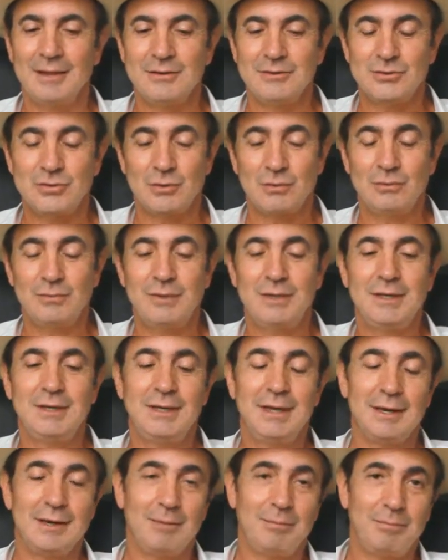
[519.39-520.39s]
so we
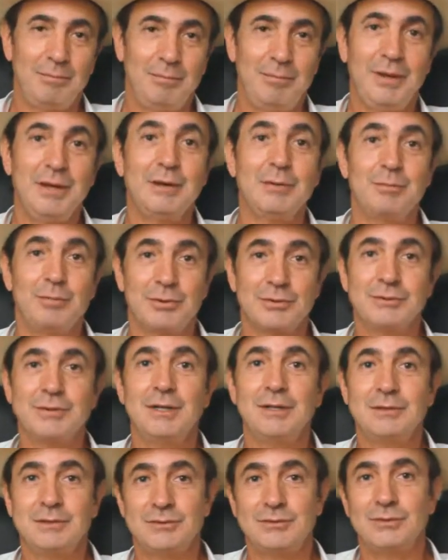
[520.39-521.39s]
get a bigger
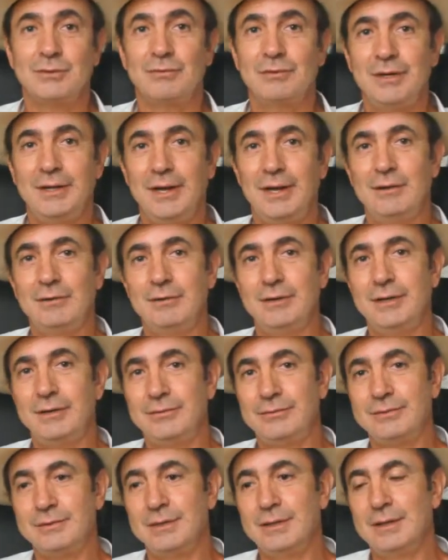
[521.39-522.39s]
percentage of ligero
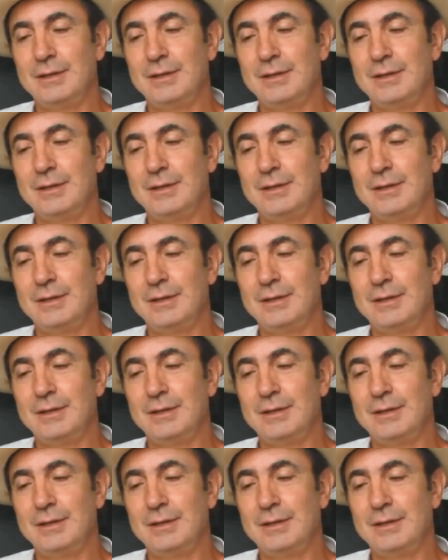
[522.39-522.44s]
leaves.